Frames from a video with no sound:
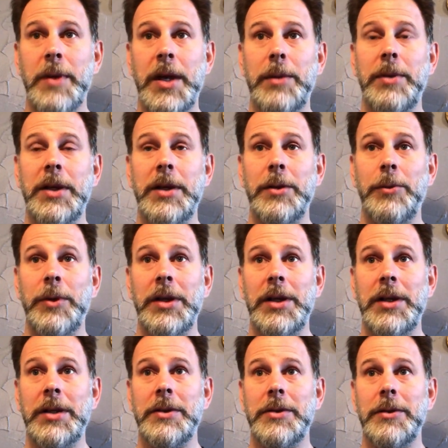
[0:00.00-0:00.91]
Maybe we
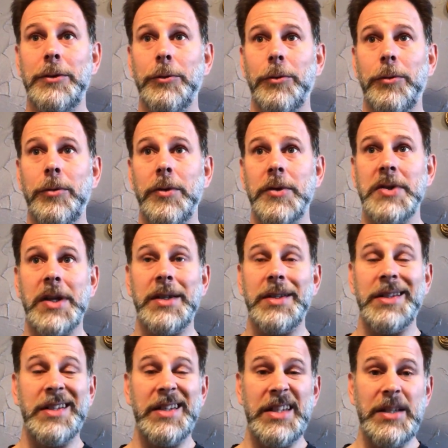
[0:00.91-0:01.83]
need to
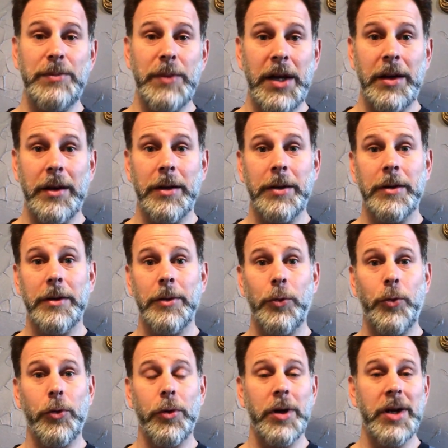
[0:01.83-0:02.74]
send an email
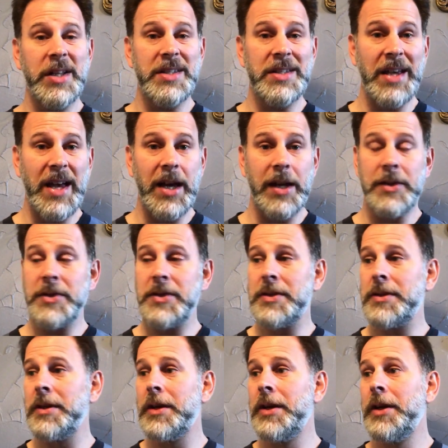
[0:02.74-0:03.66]
or a
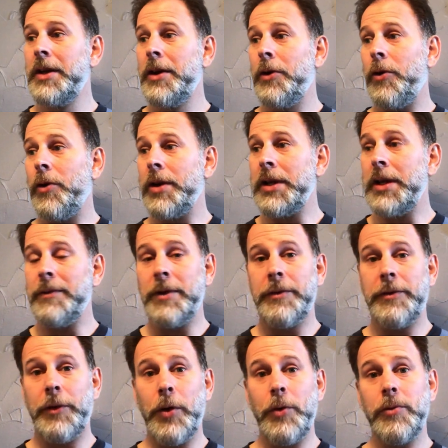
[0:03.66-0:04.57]
text or give a
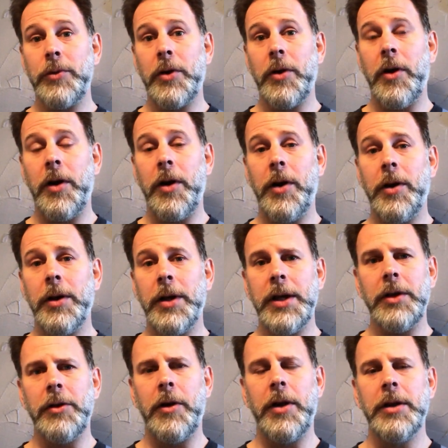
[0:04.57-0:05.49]
phone call.
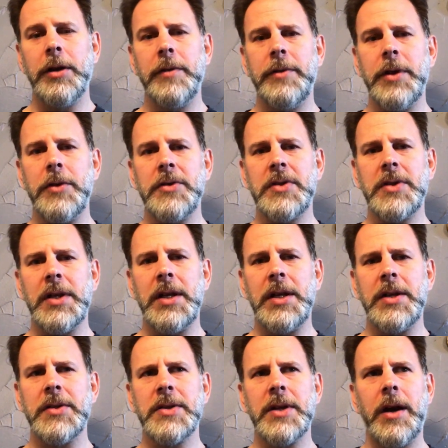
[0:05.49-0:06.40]
And all of those
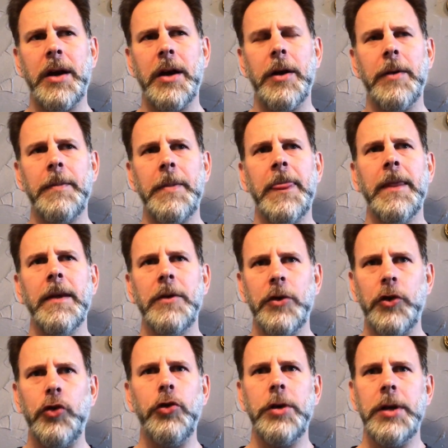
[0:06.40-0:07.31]
things are
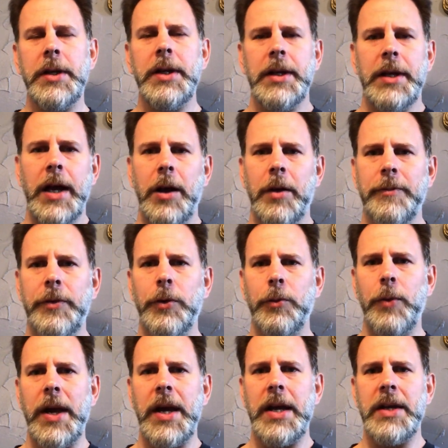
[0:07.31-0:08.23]
good and
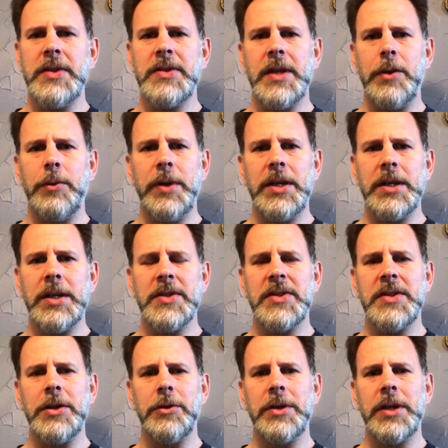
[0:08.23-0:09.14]
helpful ways that we can
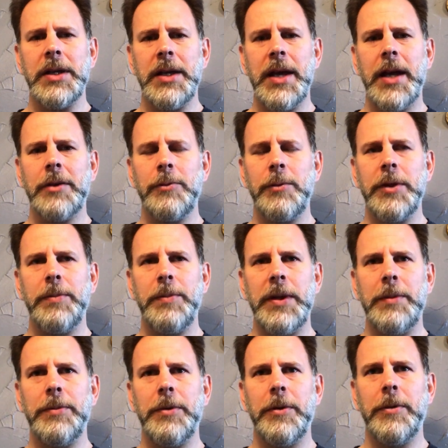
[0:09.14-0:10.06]
still connect with
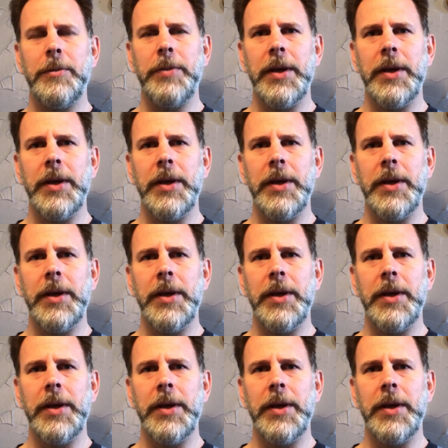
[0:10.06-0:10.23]
people.